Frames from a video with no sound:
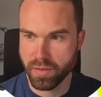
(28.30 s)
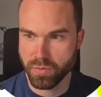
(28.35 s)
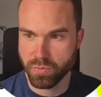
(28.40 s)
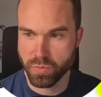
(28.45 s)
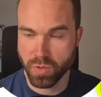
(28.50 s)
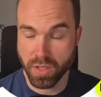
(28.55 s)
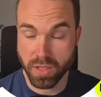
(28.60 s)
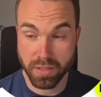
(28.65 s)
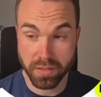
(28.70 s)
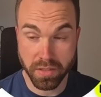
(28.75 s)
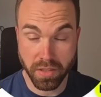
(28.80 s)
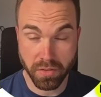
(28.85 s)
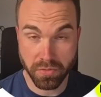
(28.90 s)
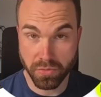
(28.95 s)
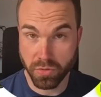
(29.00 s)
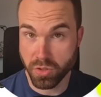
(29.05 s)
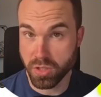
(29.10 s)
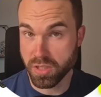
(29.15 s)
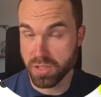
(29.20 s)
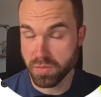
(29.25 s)
Well, now
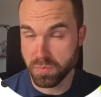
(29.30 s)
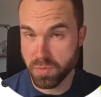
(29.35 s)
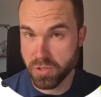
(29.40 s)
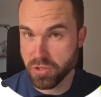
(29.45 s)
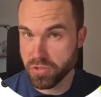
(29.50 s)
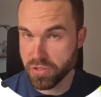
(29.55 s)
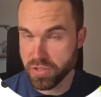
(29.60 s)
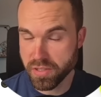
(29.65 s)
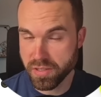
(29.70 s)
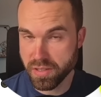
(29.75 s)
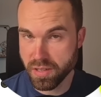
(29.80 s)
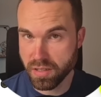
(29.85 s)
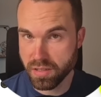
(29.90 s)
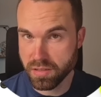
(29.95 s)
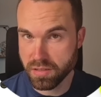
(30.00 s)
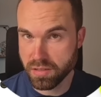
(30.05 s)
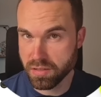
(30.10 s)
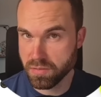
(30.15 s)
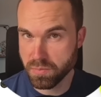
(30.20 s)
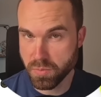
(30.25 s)
for us POD
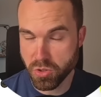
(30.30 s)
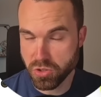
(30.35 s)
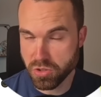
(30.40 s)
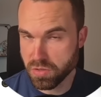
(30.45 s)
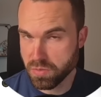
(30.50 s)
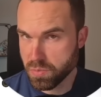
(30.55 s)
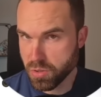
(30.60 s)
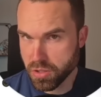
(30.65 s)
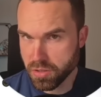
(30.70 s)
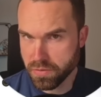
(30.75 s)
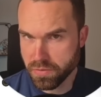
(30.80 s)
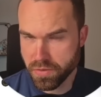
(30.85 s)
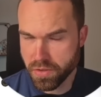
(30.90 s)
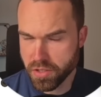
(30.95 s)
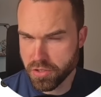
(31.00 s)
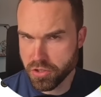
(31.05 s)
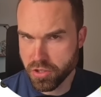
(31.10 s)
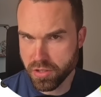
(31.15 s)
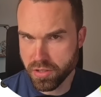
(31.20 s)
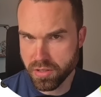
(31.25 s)
sellers, the most important
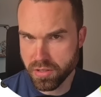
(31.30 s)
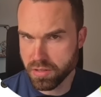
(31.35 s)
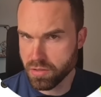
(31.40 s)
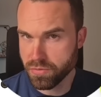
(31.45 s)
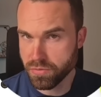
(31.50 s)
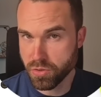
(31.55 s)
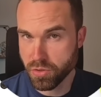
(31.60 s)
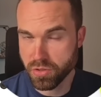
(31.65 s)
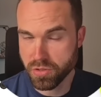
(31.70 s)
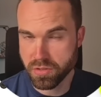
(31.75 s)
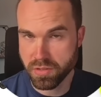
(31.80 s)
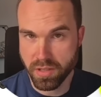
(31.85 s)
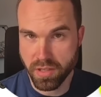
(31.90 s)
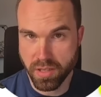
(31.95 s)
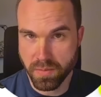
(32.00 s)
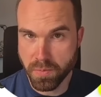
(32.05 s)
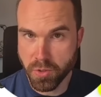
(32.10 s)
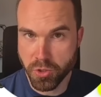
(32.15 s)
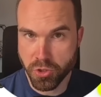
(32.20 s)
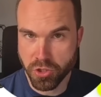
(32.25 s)
feature is of course the
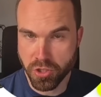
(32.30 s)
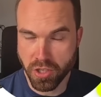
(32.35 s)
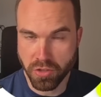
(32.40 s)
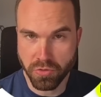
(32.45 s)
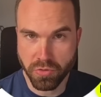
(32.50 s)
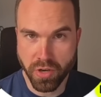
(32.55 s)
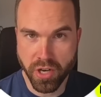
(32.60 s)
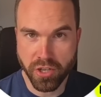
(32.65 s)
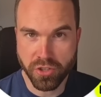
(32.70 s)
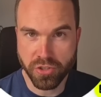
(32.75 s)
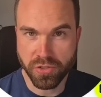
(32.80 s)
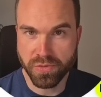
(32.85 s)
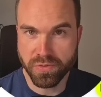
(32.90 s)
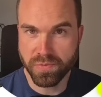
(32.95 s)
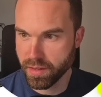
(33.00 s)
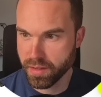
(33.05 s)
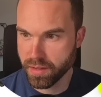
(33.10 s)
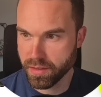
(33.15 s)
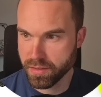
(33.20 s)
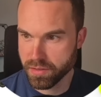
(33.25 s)
image
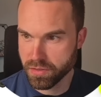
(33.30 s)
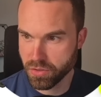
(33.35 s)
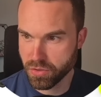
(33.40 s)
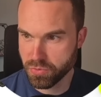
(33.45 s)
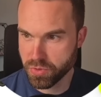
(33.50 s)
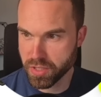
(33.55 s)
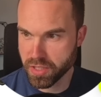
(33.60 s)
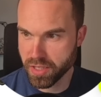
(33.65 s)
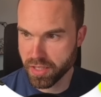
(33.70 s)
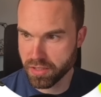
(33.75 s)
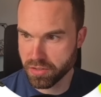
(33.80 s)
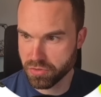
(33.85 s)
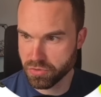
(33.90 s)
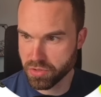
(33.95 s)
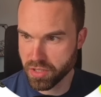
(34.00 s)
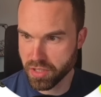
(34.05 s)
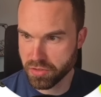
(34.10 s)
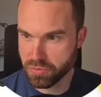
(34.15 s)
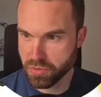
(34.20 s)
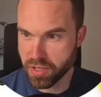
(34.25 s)
generation. So we can
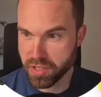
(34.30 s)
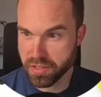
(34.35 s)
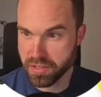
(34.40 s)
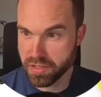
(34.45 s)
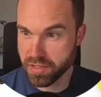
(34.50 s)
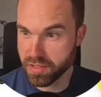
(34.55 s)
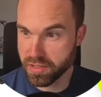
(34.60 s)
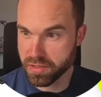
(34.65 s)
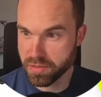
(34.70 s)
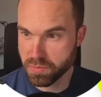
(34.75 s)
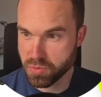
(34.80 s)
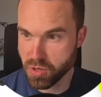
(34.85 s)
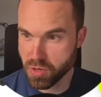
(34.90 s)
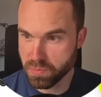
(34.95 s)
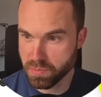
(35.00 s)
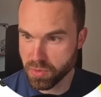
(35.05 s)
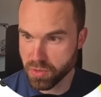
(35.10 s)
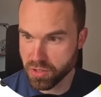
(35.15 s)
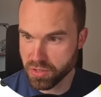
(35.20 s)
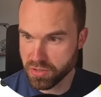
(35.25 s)
do that right here in the
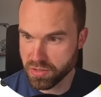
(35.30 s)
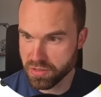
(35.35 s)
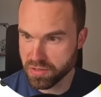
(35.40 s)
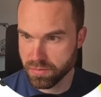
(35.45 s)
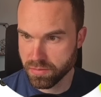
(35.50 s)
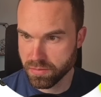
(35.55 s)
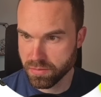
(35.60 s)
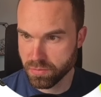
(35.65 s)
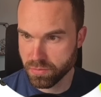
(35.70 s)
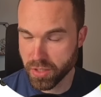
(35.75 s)
prompt box.